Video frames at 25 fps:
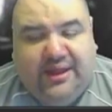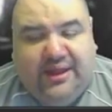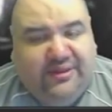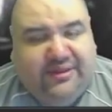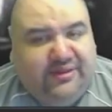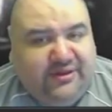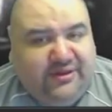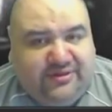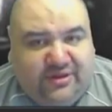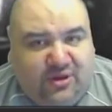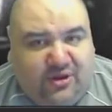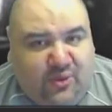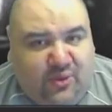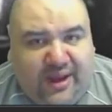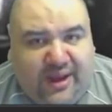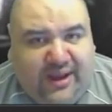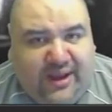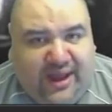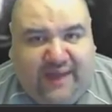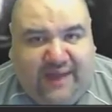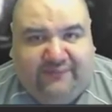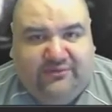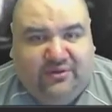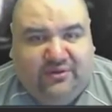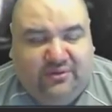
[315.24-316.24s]
It doesn't quite
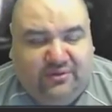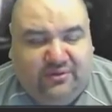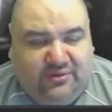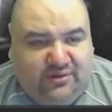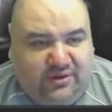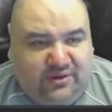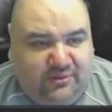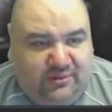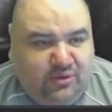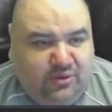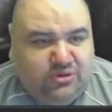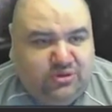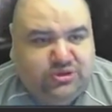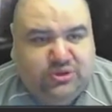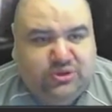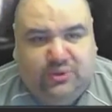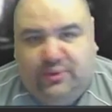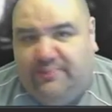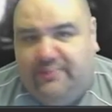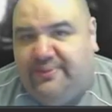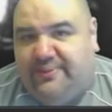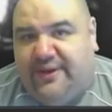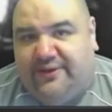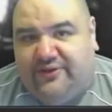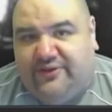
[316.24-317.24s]
have the emotional
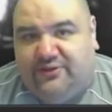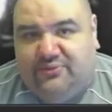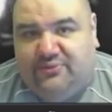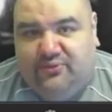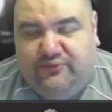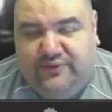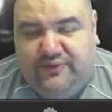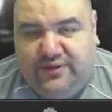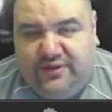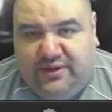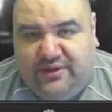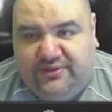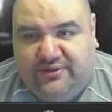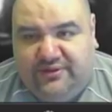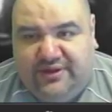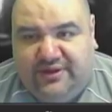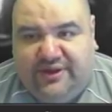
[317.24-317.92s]
impact this movie does,